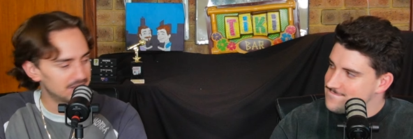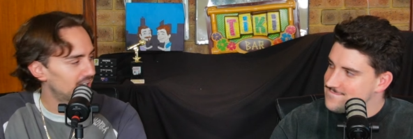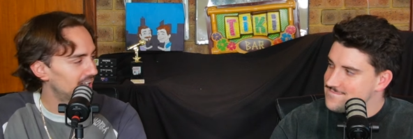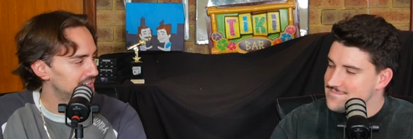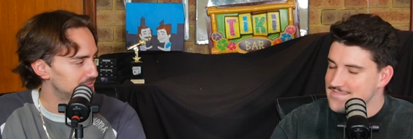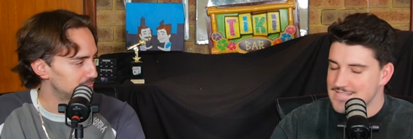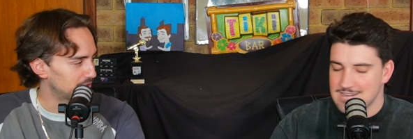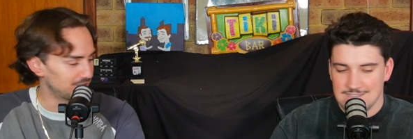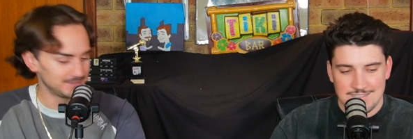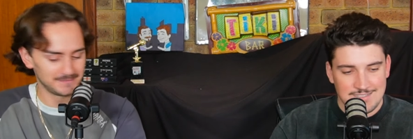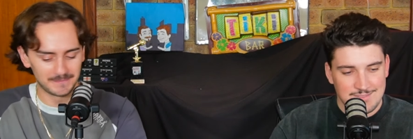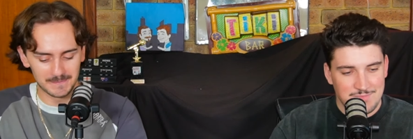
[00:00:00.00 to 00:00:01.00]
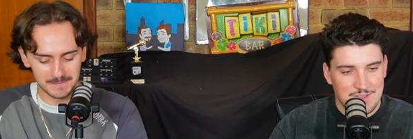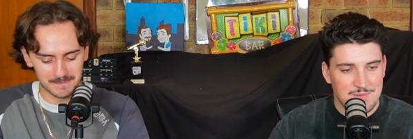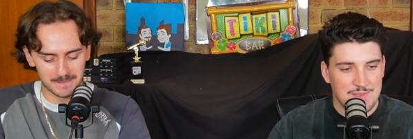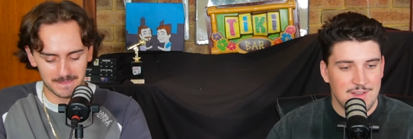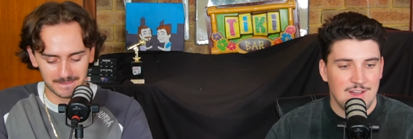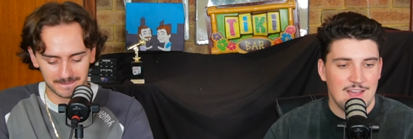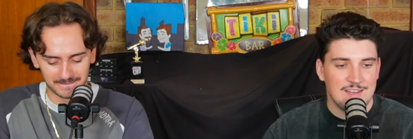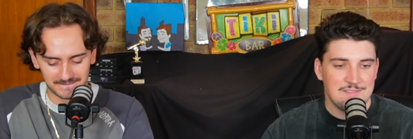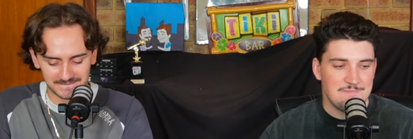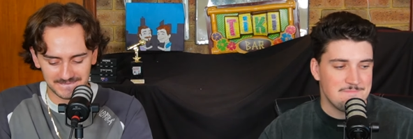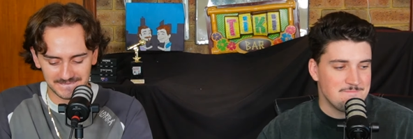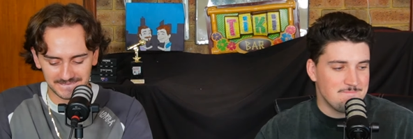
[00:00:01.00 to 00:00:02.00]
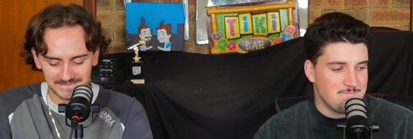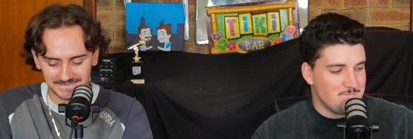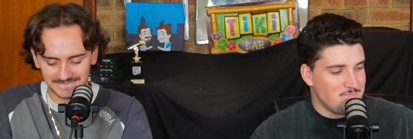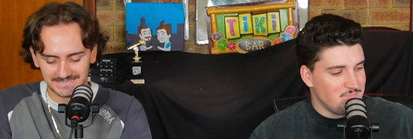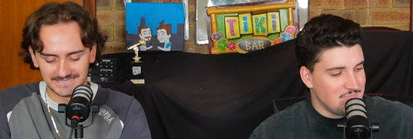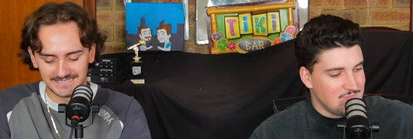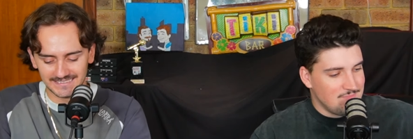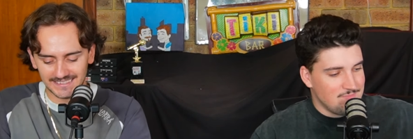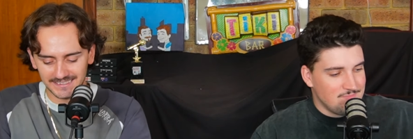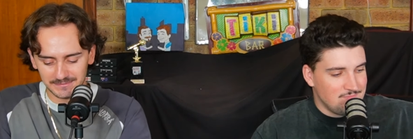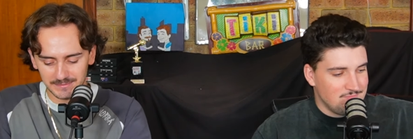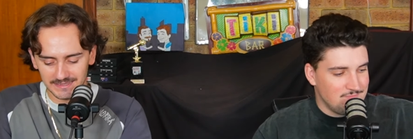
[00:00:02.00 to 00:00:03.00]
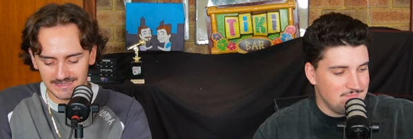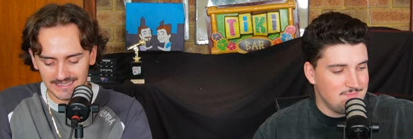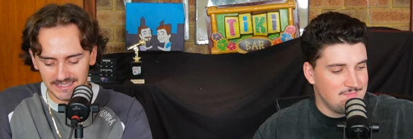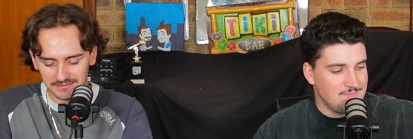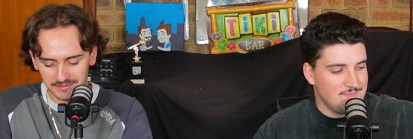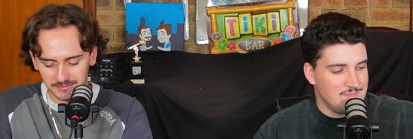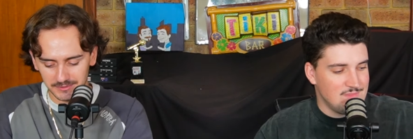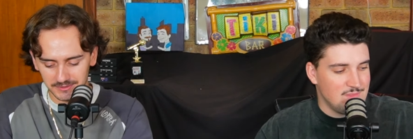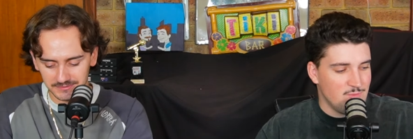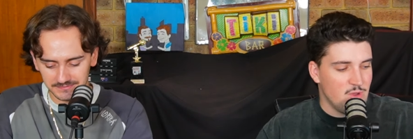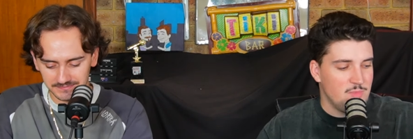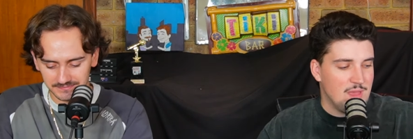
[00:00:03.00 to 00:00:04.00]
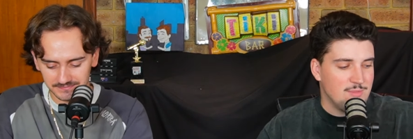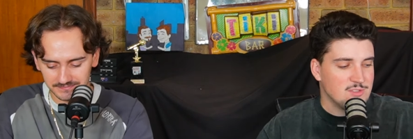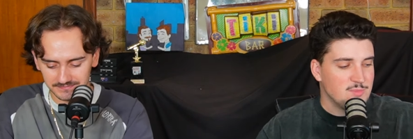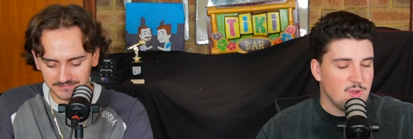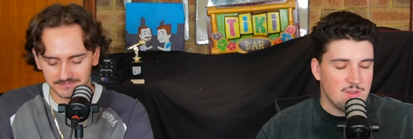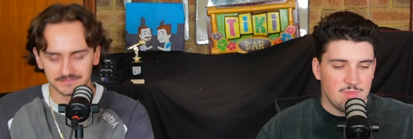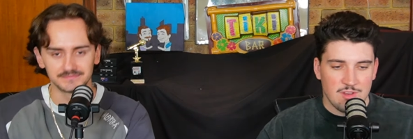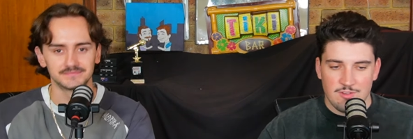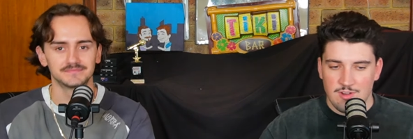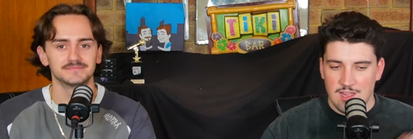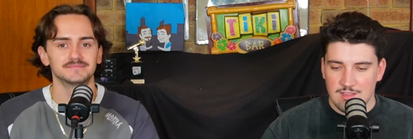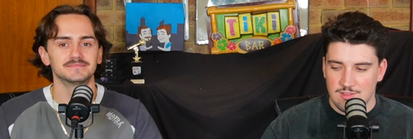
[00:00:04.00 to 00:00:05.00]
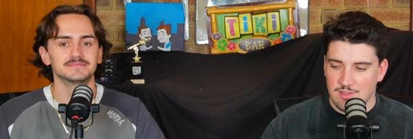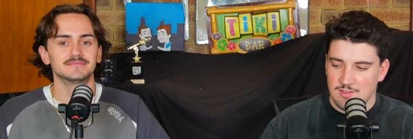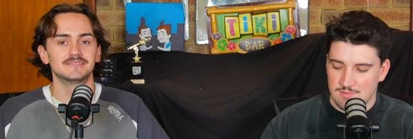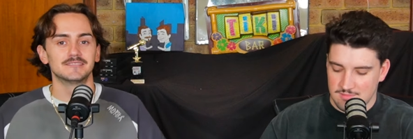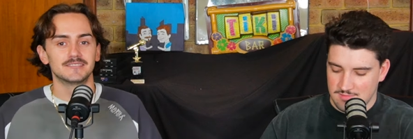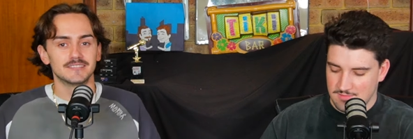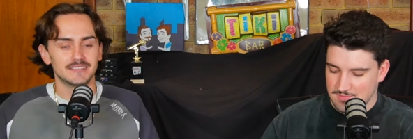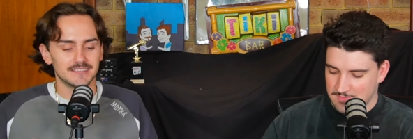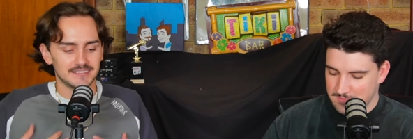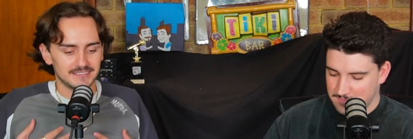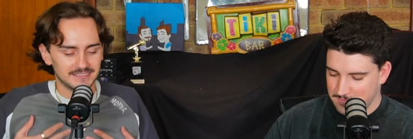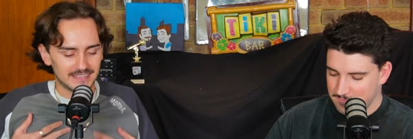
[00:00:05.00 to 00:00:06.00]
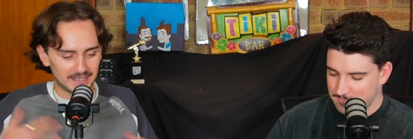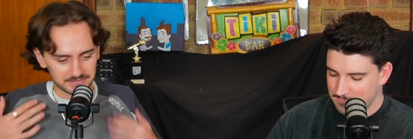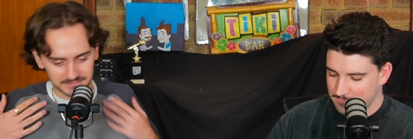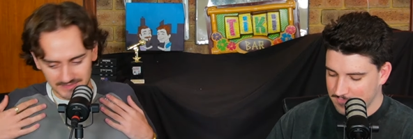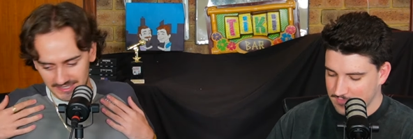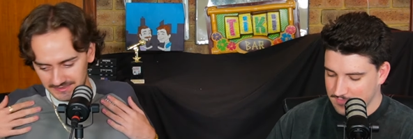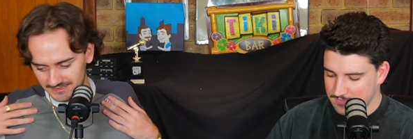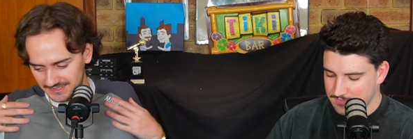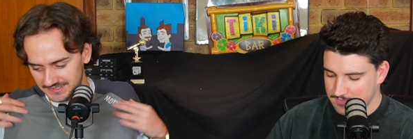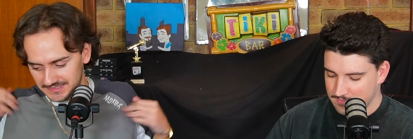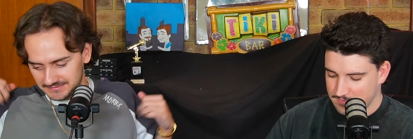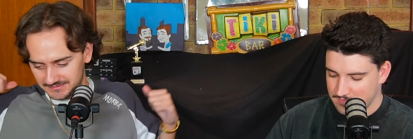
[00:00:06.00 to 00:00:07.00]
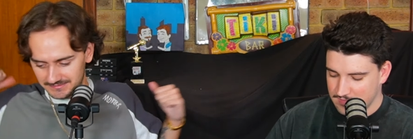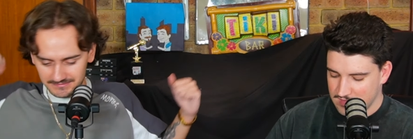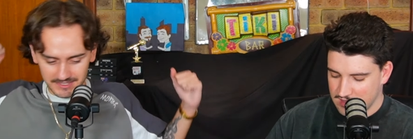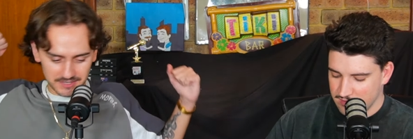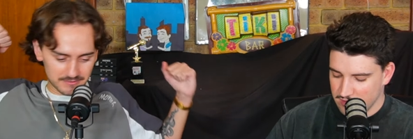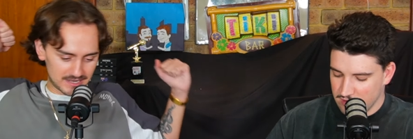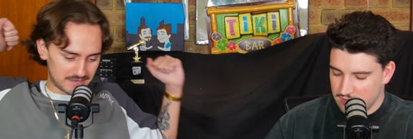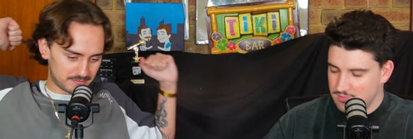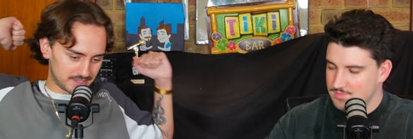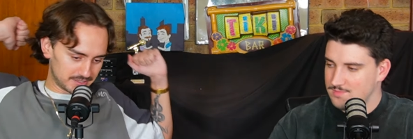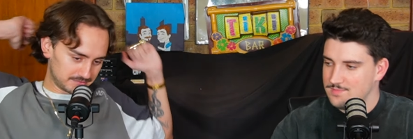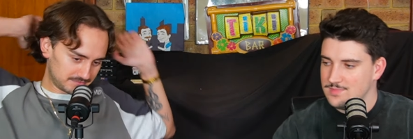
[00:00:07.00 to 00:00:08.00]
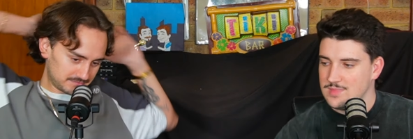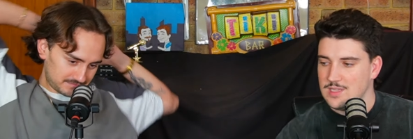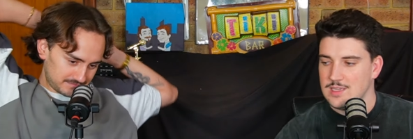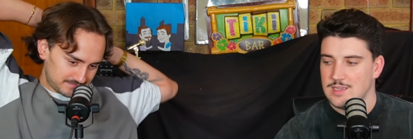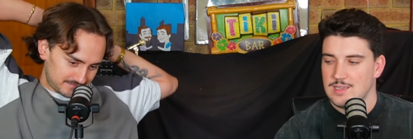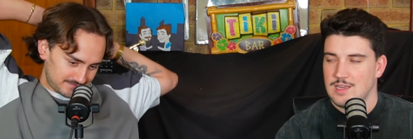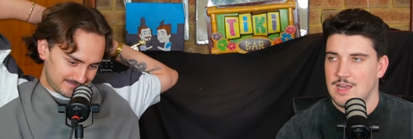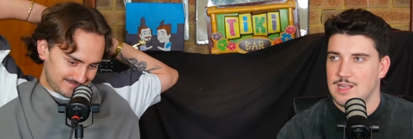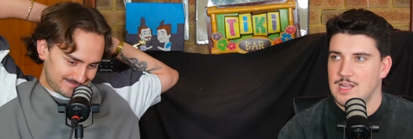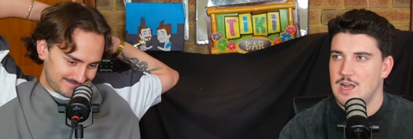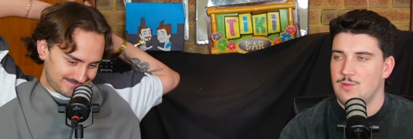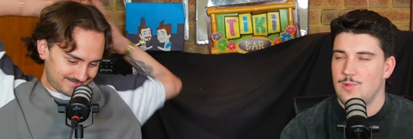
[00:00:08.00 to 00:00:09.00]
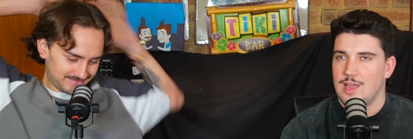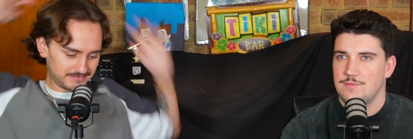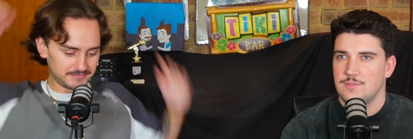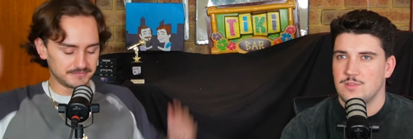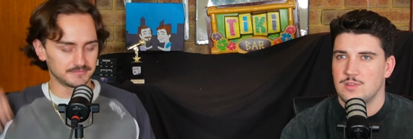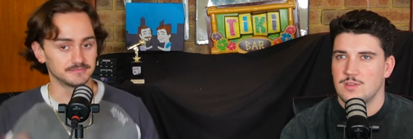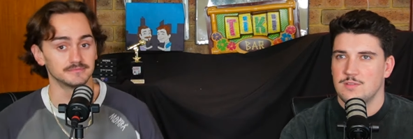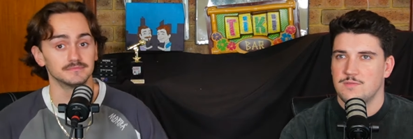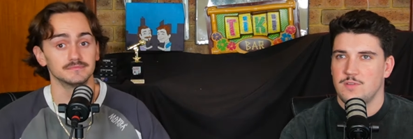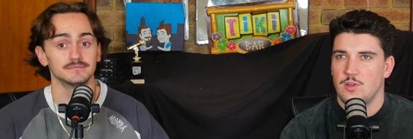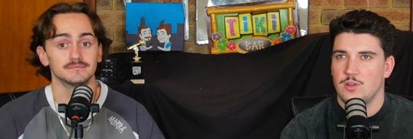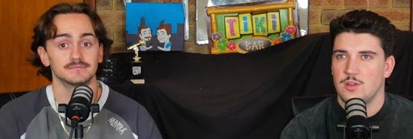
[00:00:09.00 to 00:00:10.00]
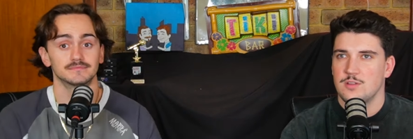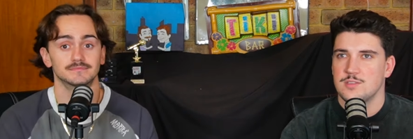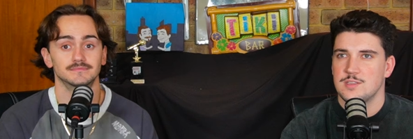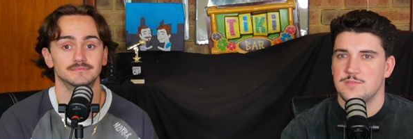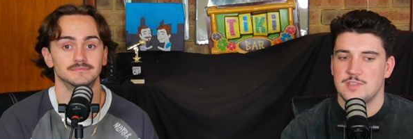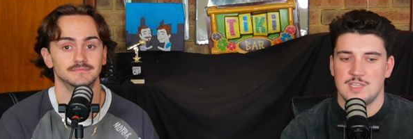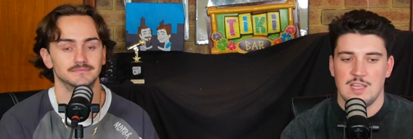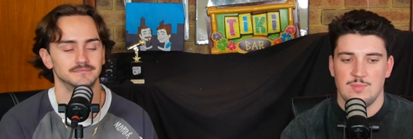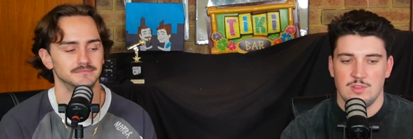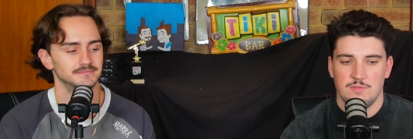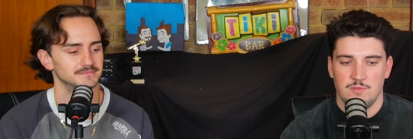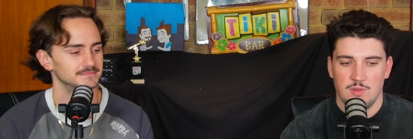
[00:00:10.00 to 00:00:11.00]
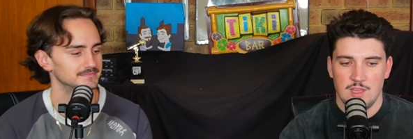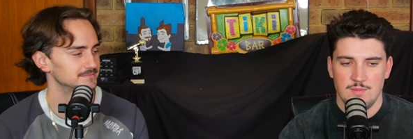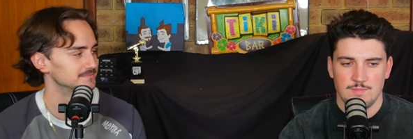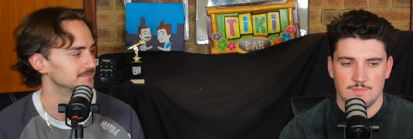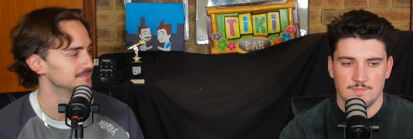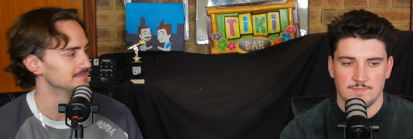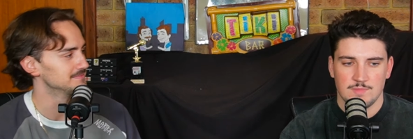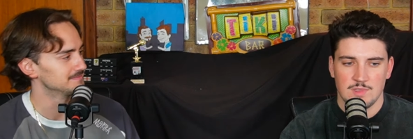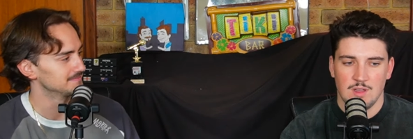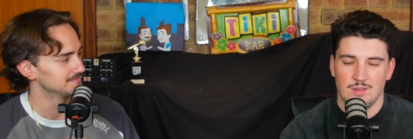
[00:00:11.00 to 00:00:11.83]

Speaker 1: hiding, bro. Better be hiding. Unbelievable. Won't be able to spot him in a crowd though.
Speaker 2: Nah, nah, nah. No way, bro.
Speaker 1: I can't wait for the photos. If you see him at the footy, oh,